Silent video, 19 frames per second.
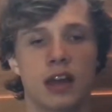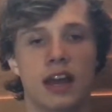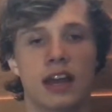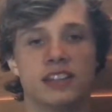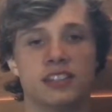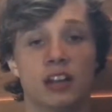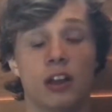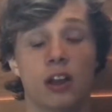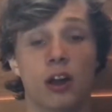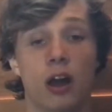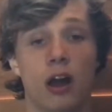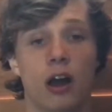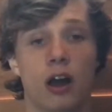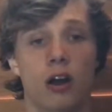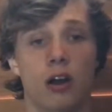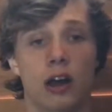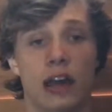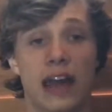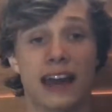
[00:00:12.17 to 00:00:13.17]
It
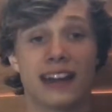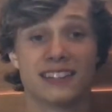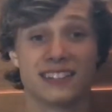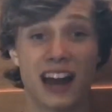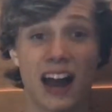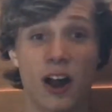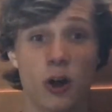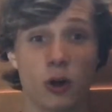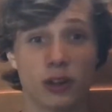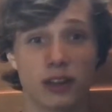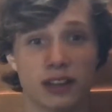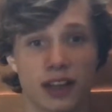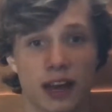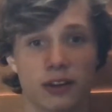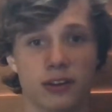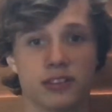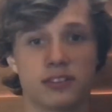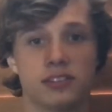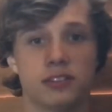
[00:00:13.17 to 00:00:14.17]
has not only
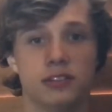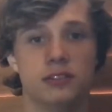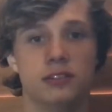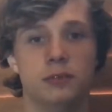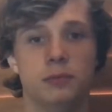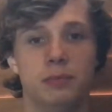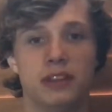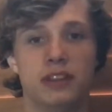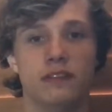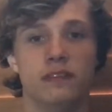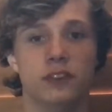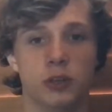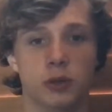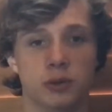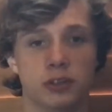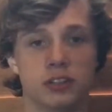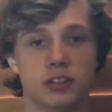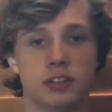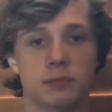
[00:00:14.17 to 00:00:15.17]
allowed us to be the
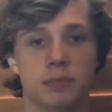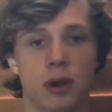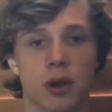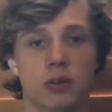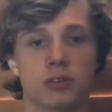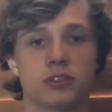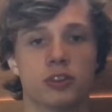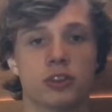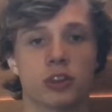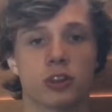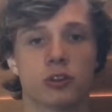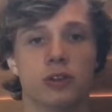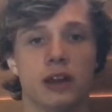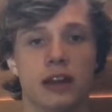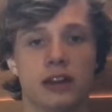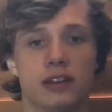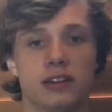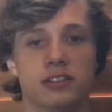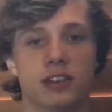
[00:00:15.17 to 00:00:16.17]
viewers, but also the
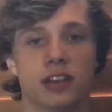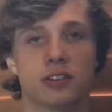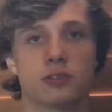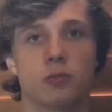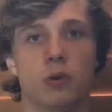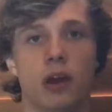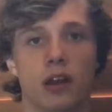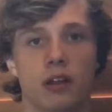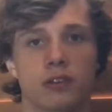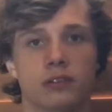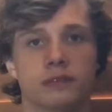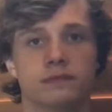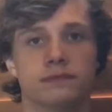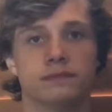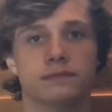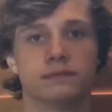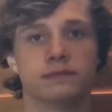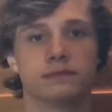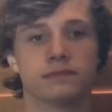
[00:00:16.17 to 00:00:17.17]
creators as well.
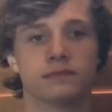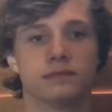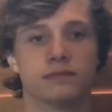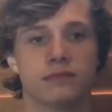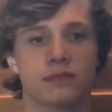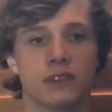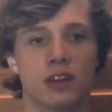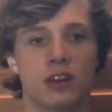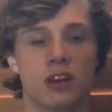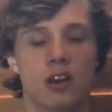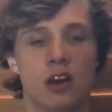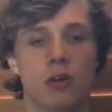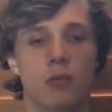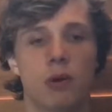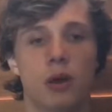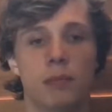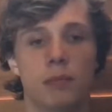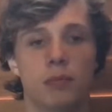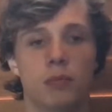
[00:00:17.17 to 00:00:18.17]

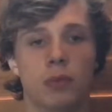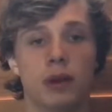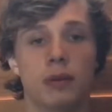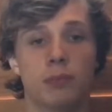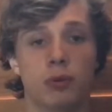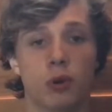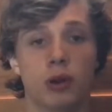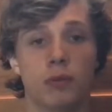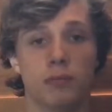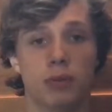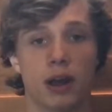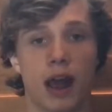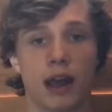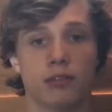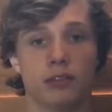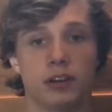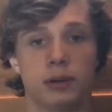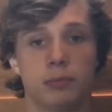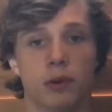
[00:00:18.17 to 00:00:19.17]
One important
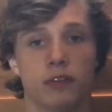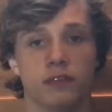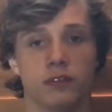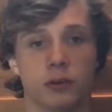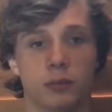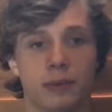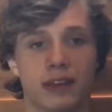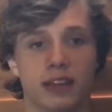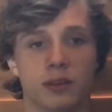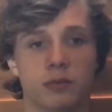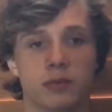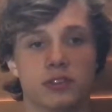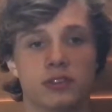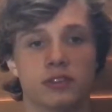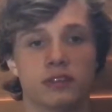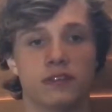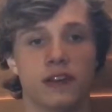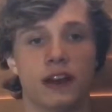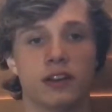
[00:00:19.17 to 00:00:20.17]
part I learned about filmmaking
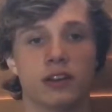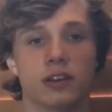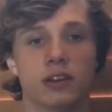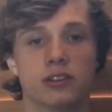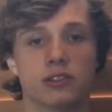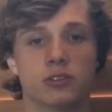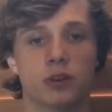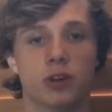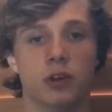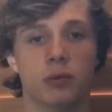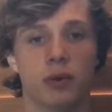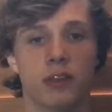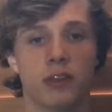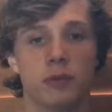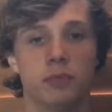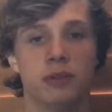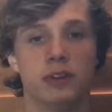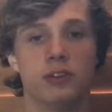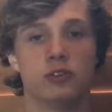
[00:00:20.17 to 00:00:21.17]
was to find a good story,
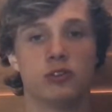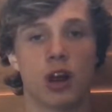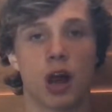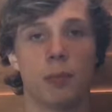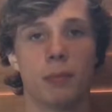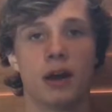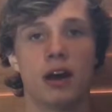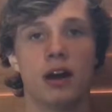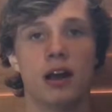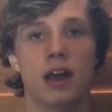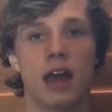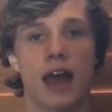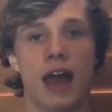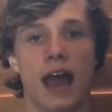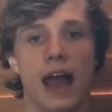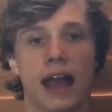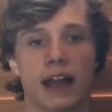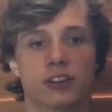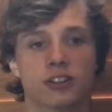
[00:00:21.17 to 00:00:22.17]
whether it be drama,
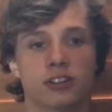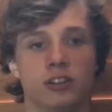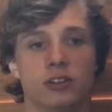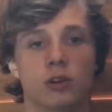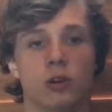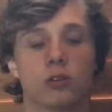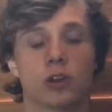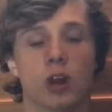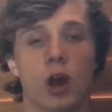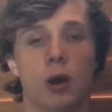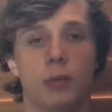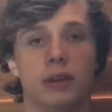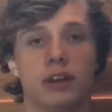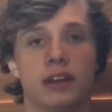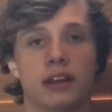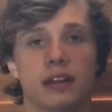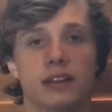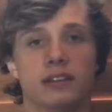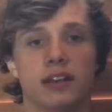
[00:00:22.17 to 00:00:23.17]
action, or
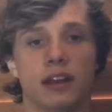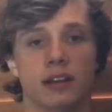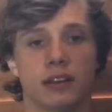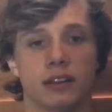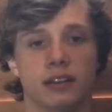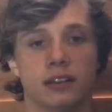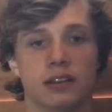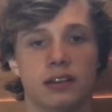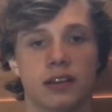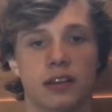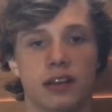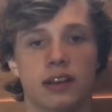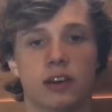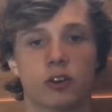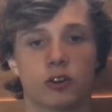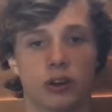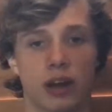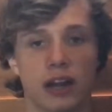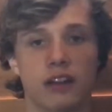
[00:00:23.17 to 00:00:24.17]
comedy, and tell it
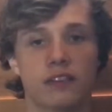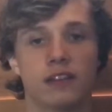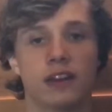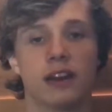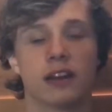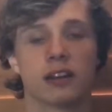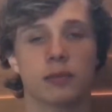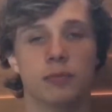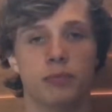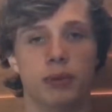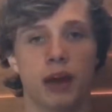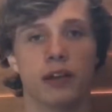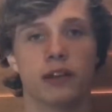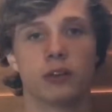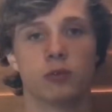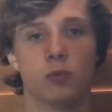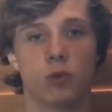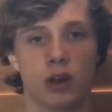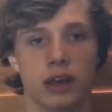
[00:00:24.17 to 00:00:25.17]
in a creative and
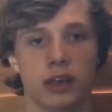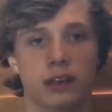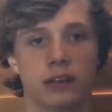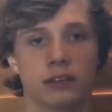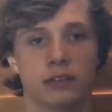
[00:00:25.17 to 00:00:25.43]
compelling way.